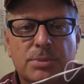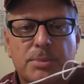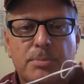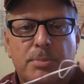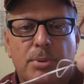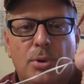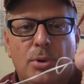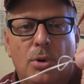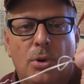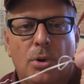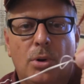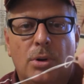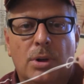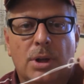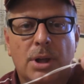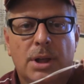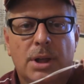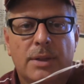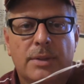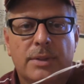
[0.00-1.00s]
pull
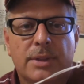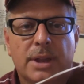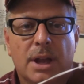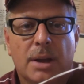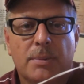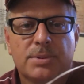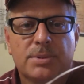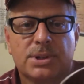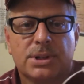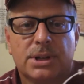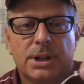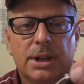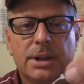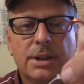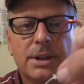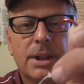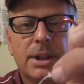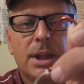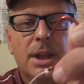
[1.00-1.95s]
the opposite end.